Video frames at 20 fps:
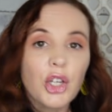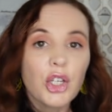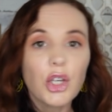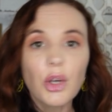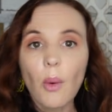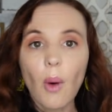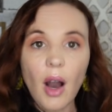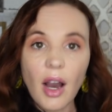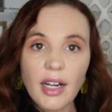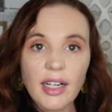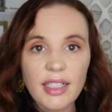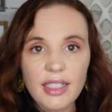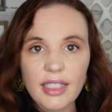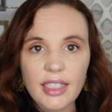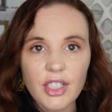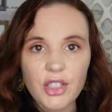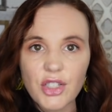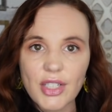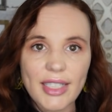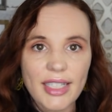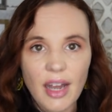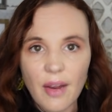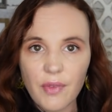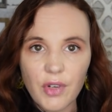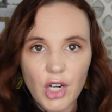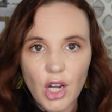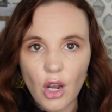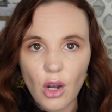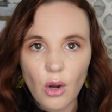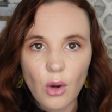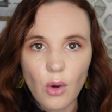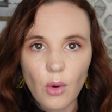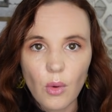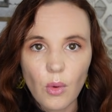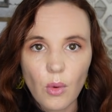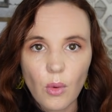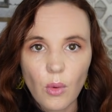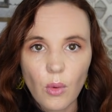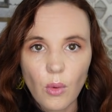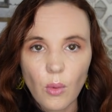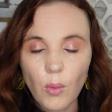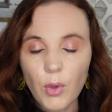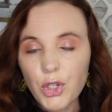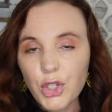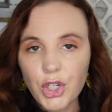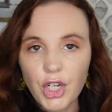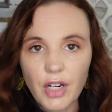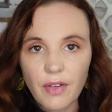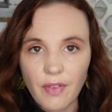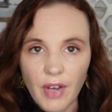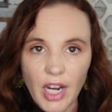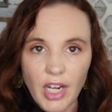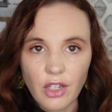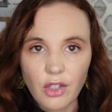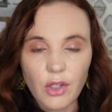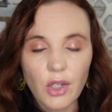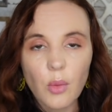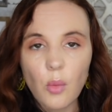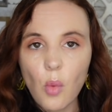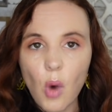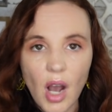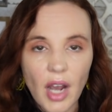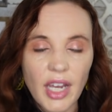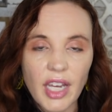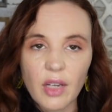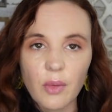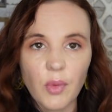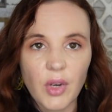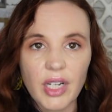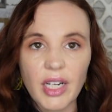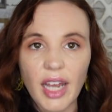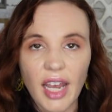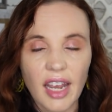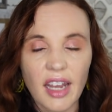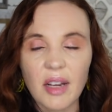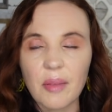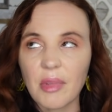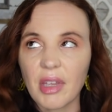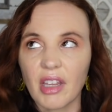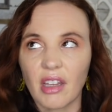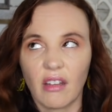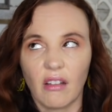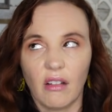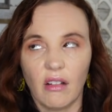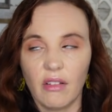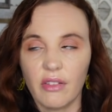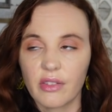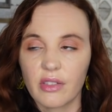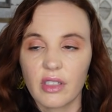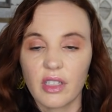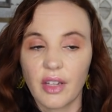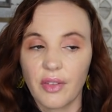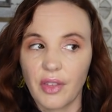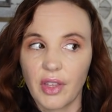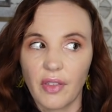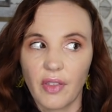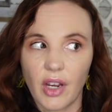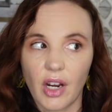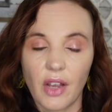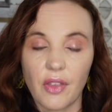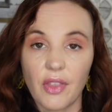you honestly just never know what you're gonna find. You can walk in one day and be like, there's nothing there.